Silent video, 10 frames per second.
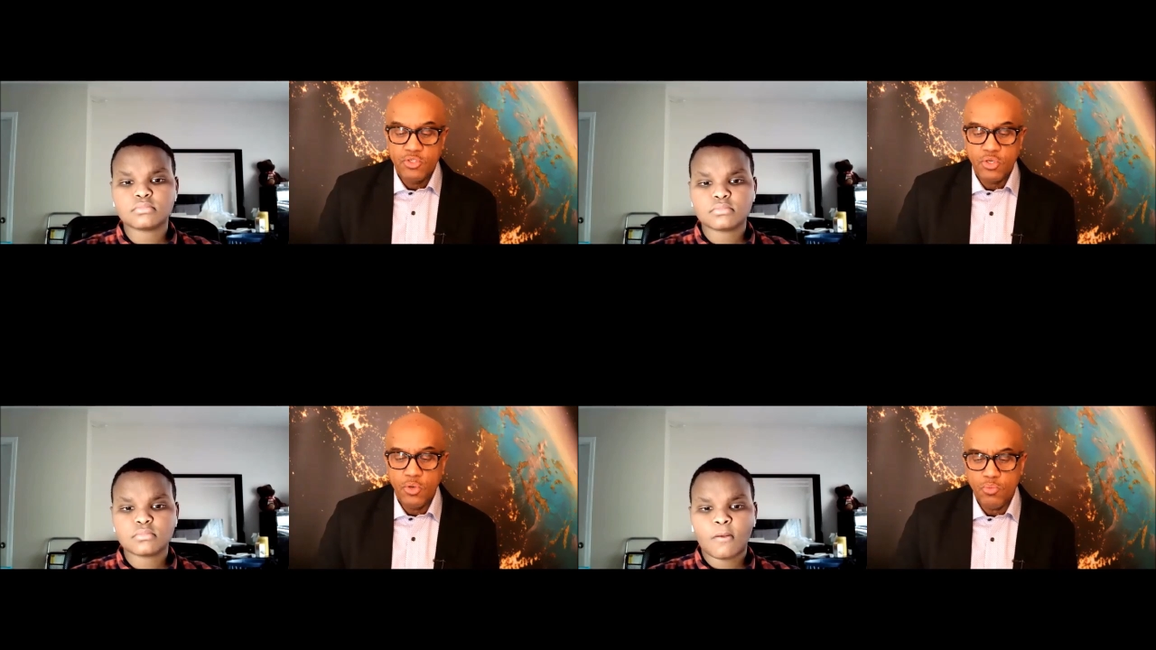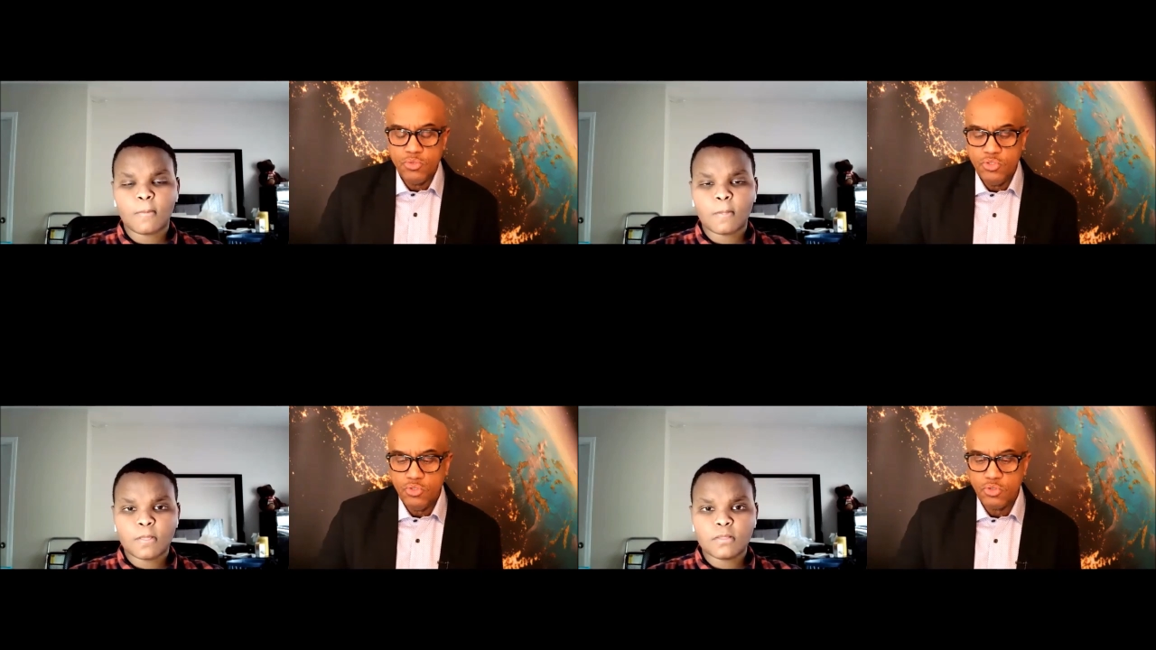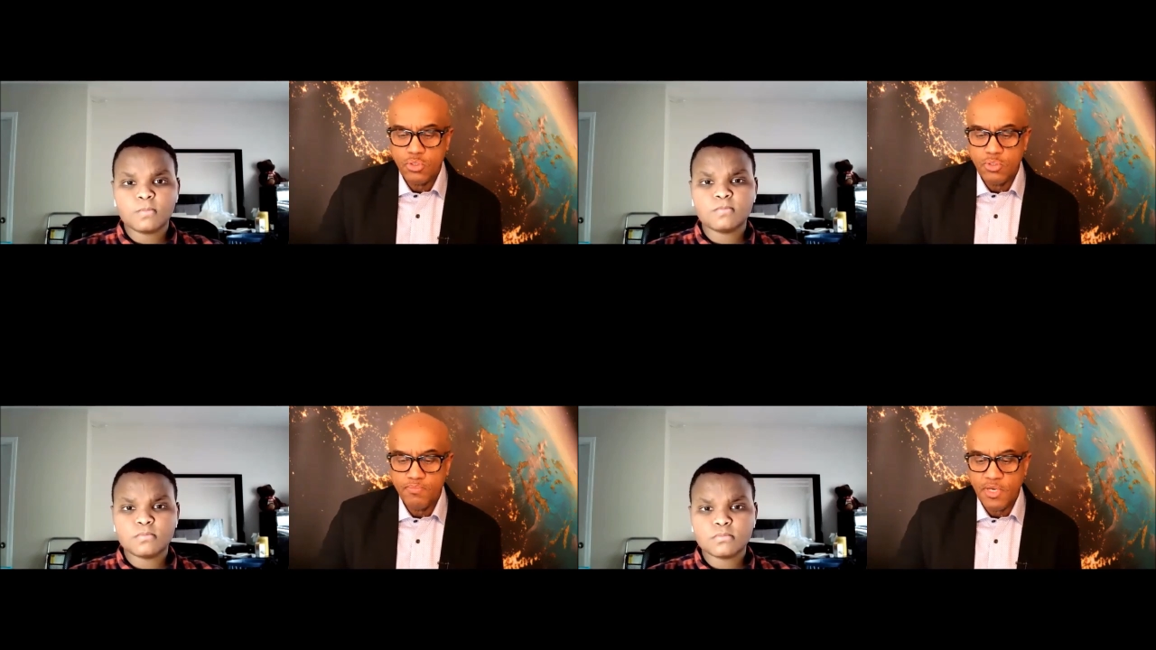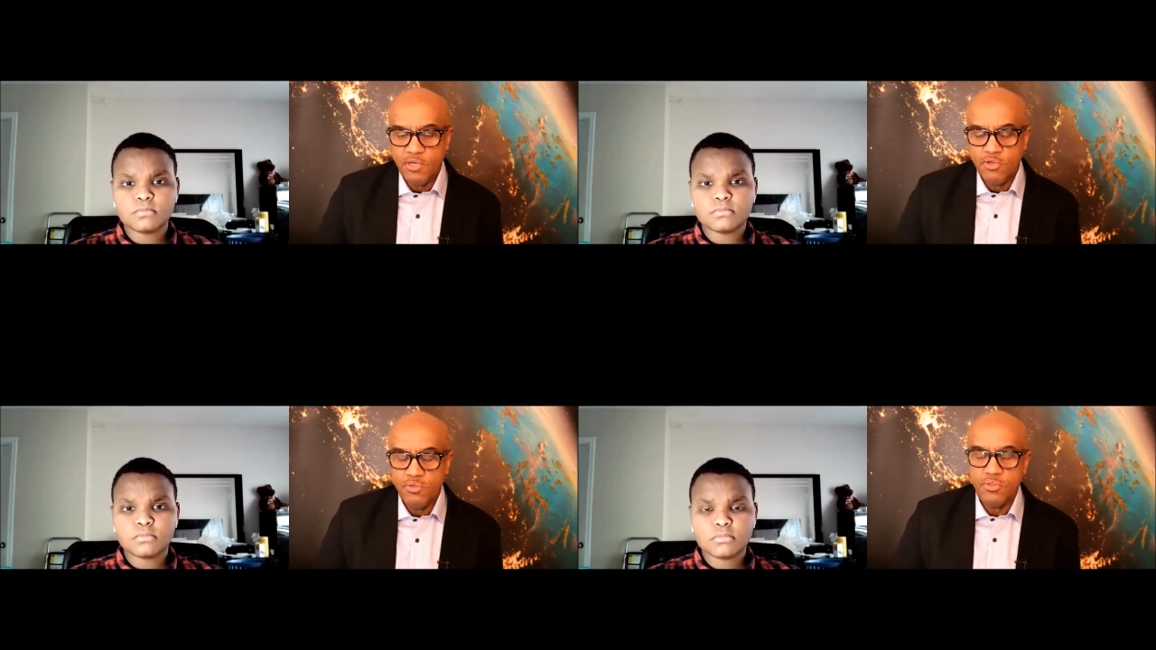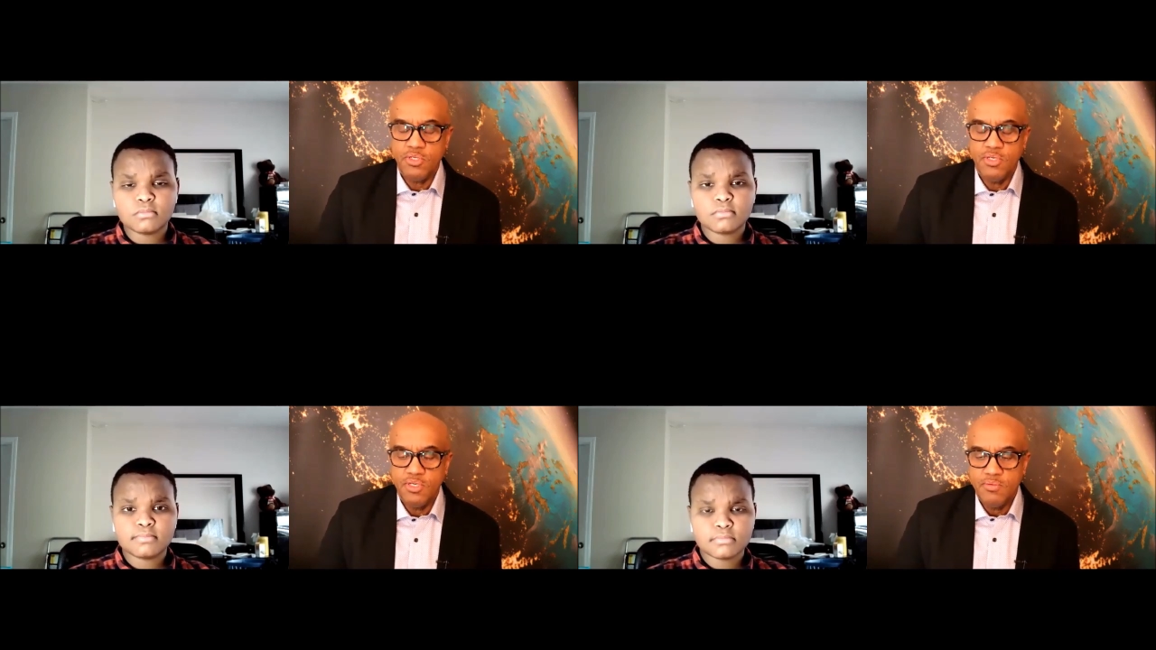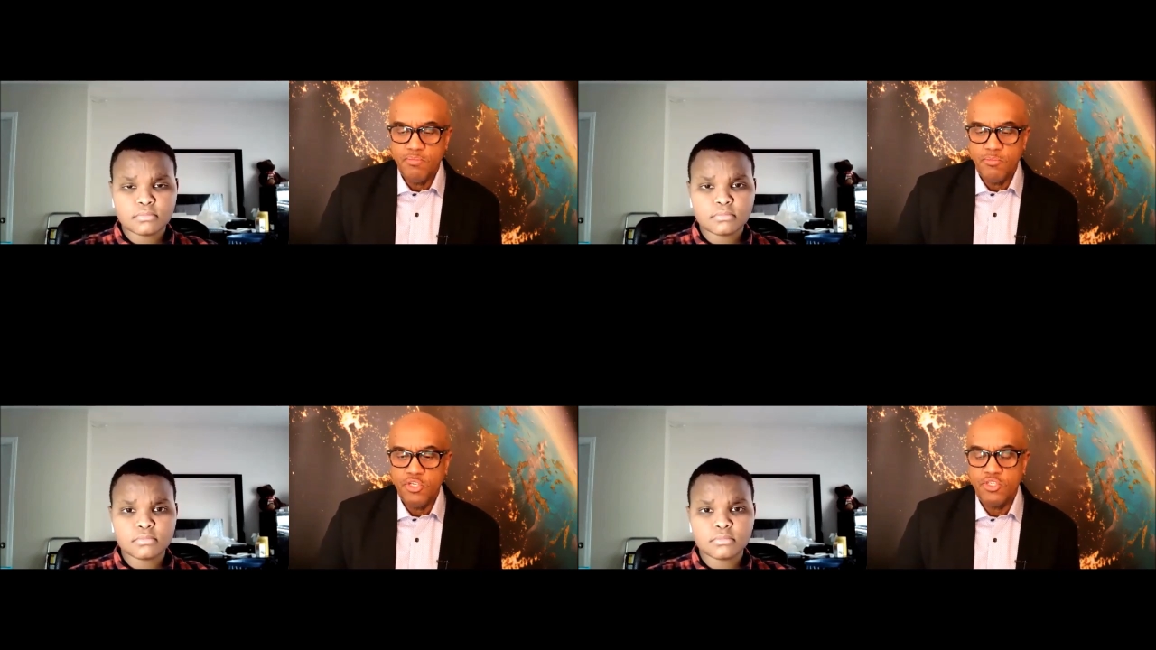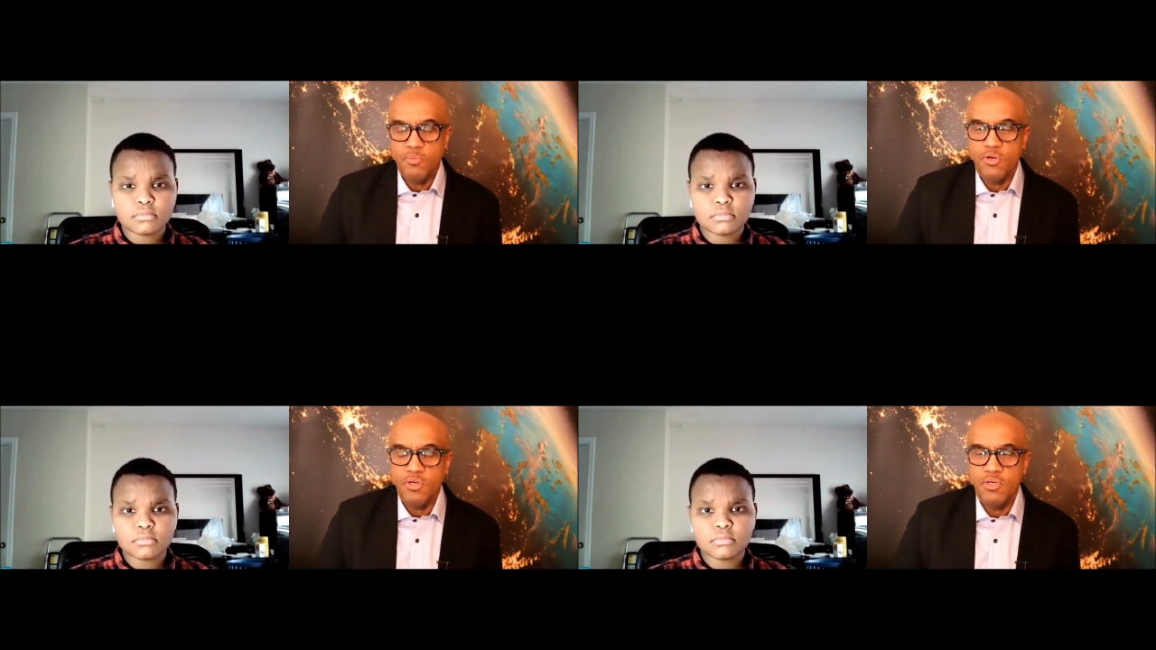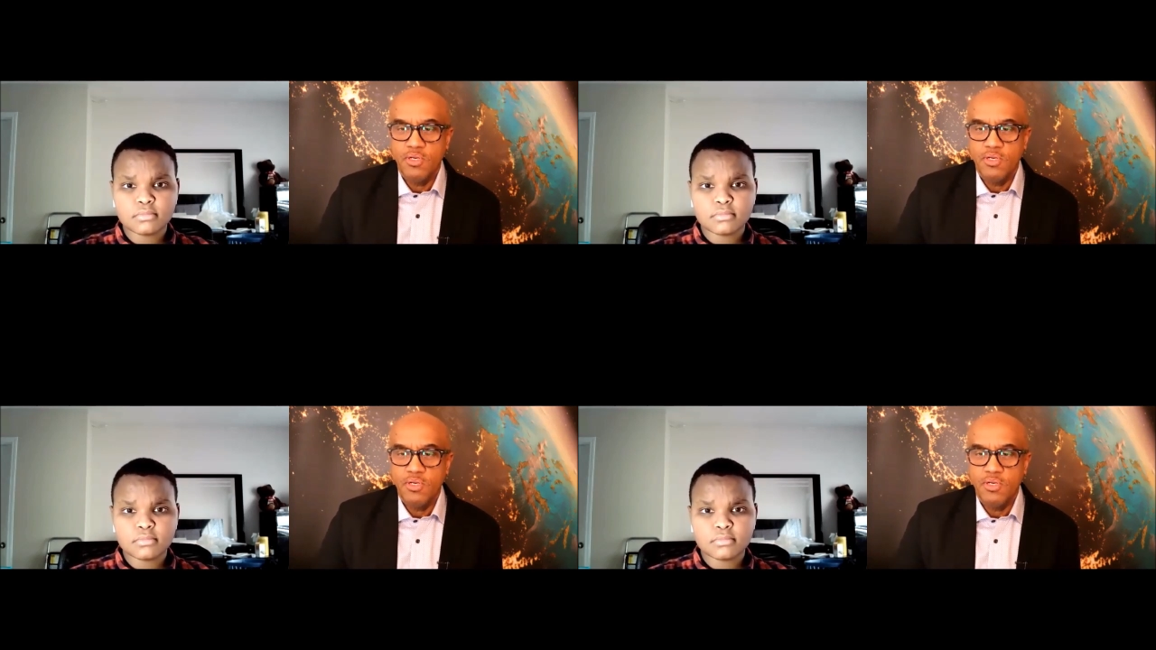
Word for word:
Speaker 1: So I know in municipal